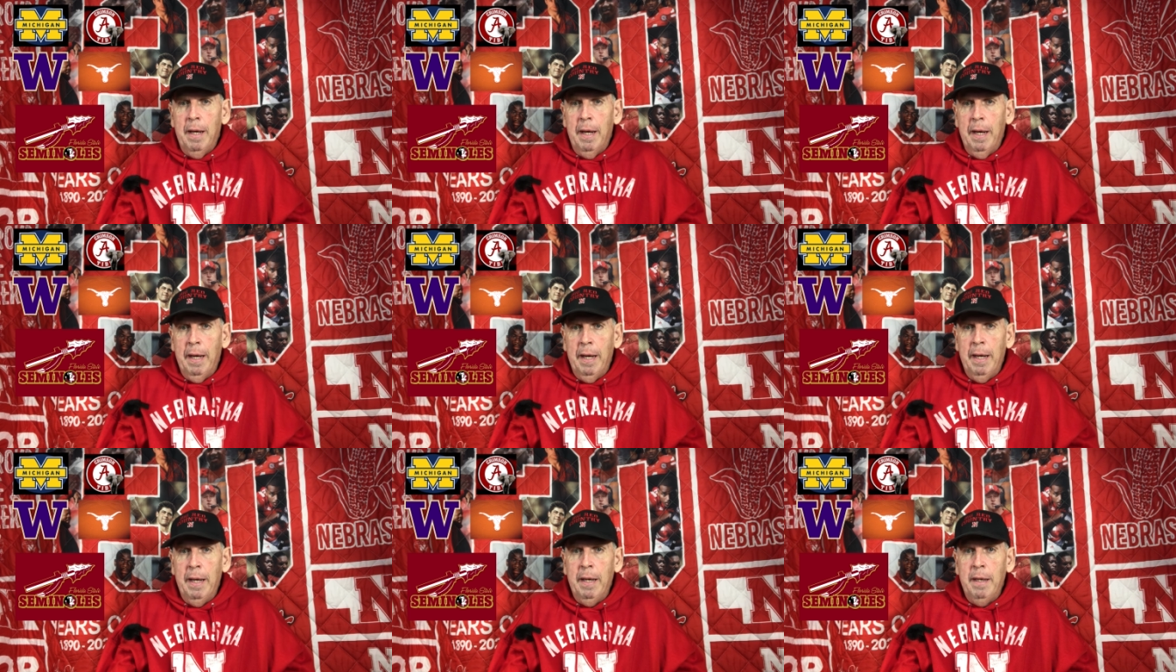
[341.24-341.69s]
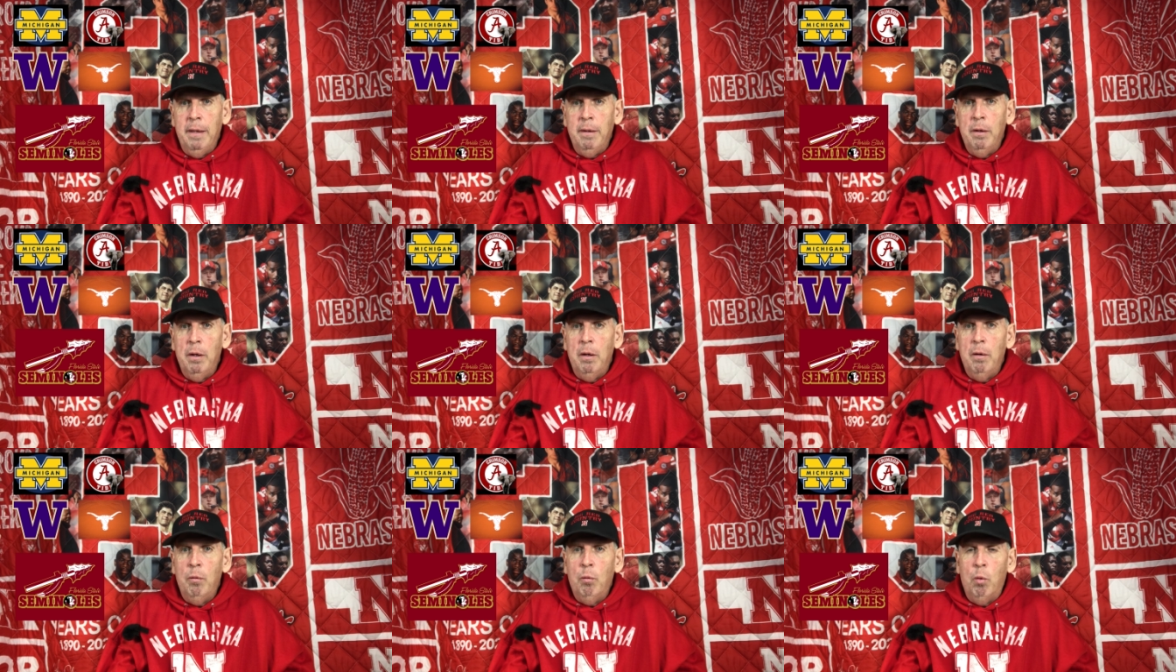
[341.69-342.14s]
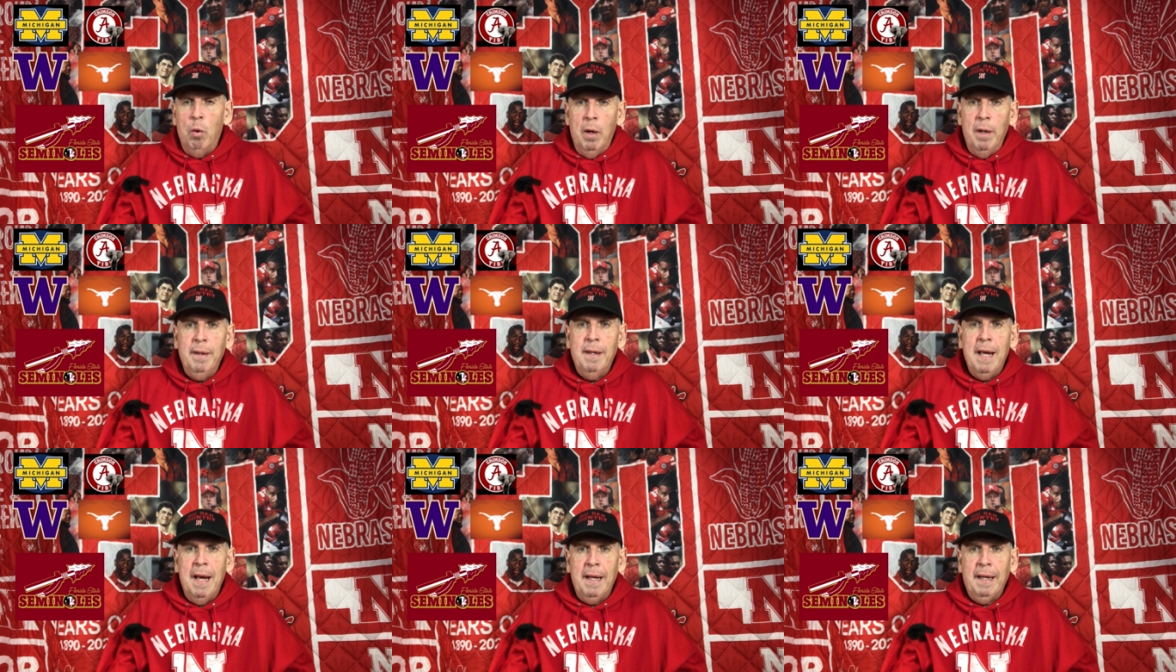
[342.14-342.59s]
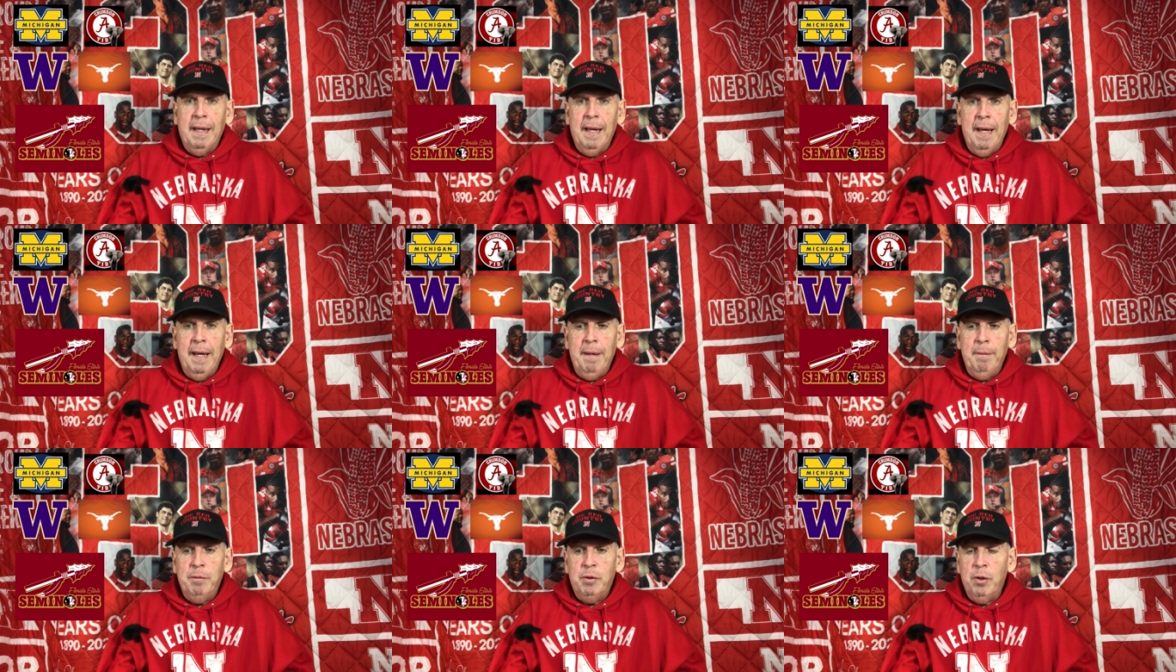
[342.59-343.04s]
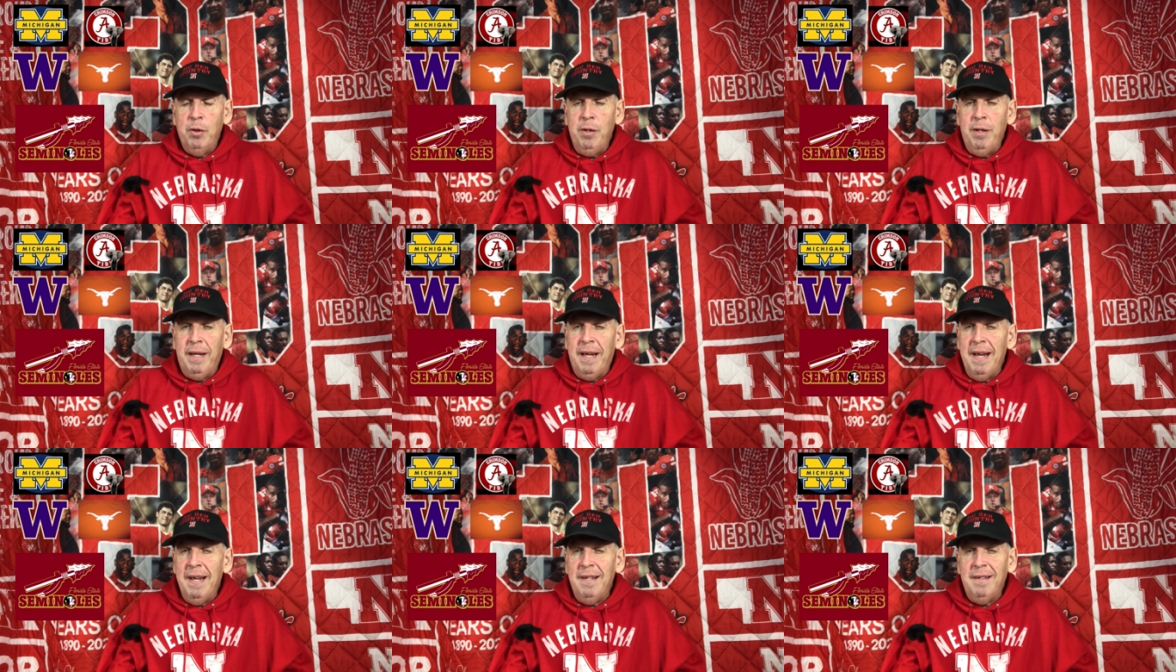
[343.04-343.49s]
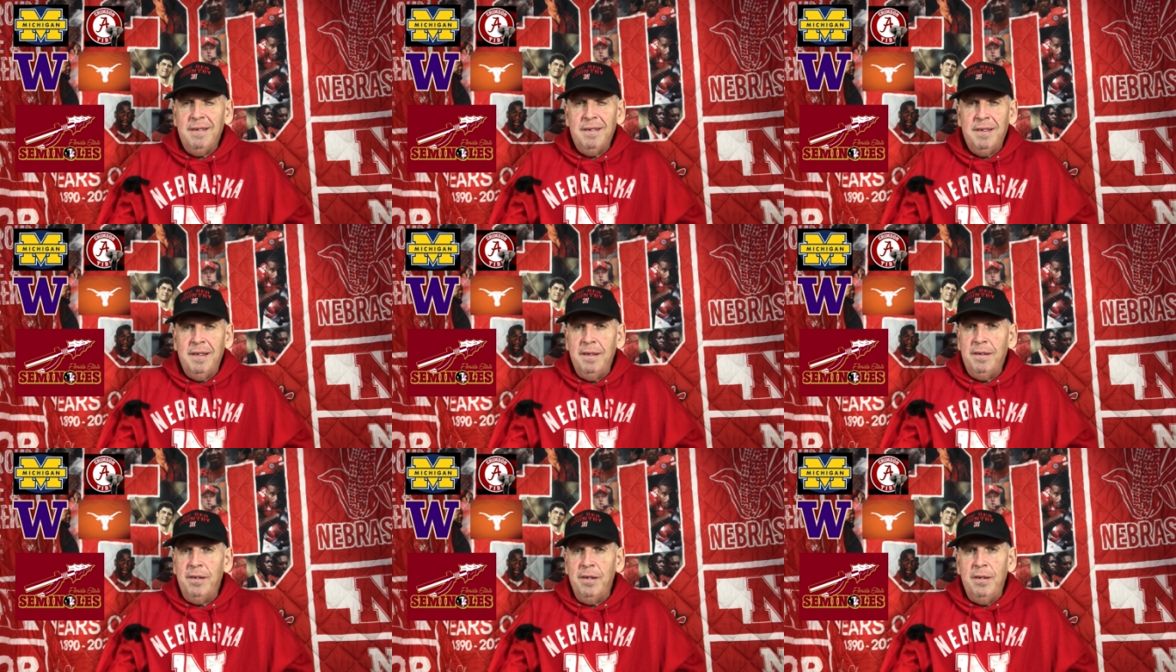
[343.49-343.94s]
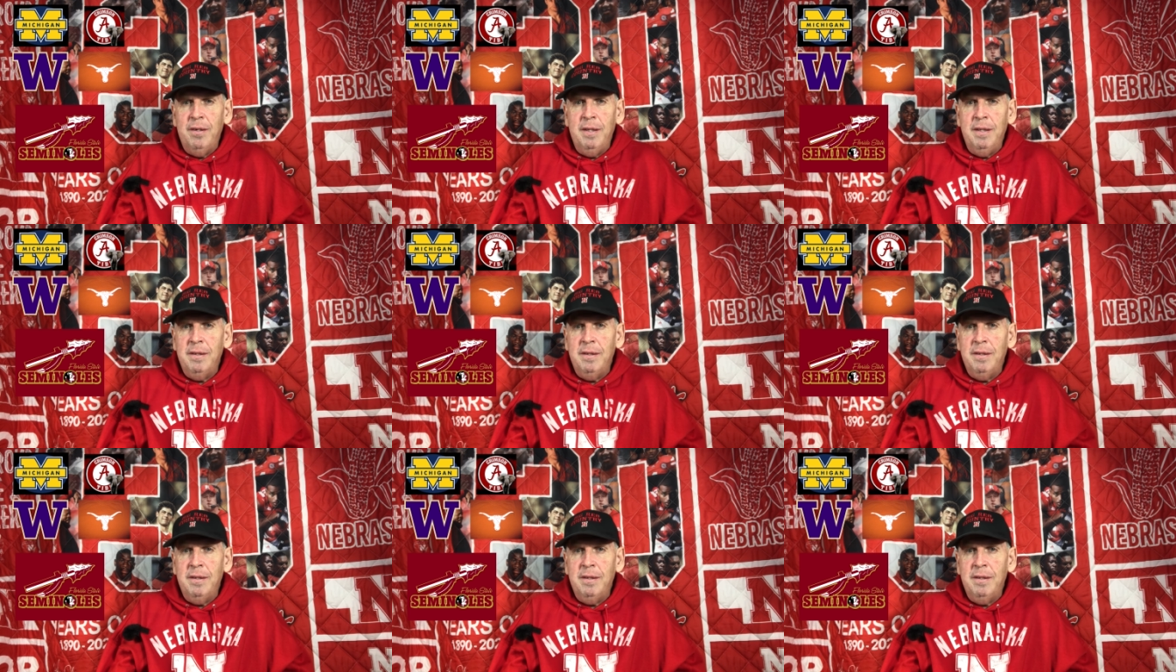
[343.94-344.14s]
and won that game. So you can't sit there